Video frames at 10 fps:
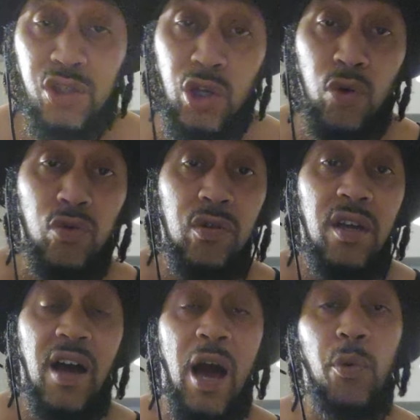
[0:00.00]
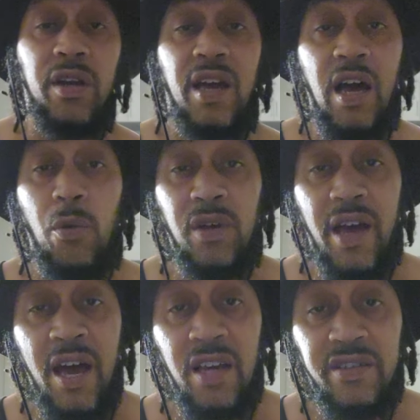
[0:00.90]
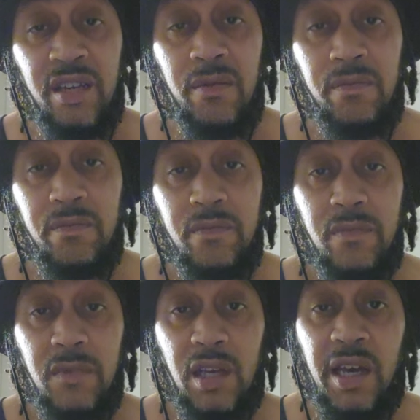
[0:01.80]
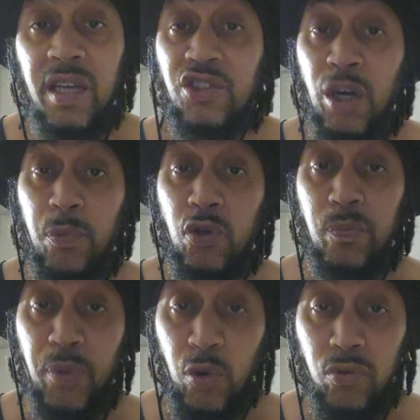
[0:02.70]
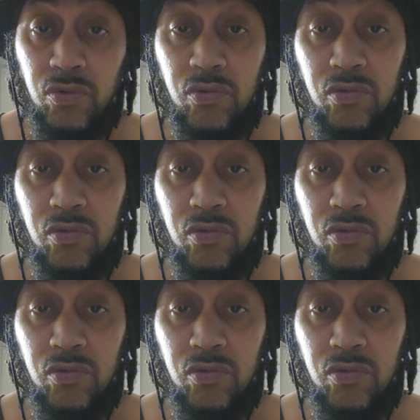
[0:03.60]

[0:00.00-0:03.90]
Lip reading: So I would ask him, hey, jump on a boat,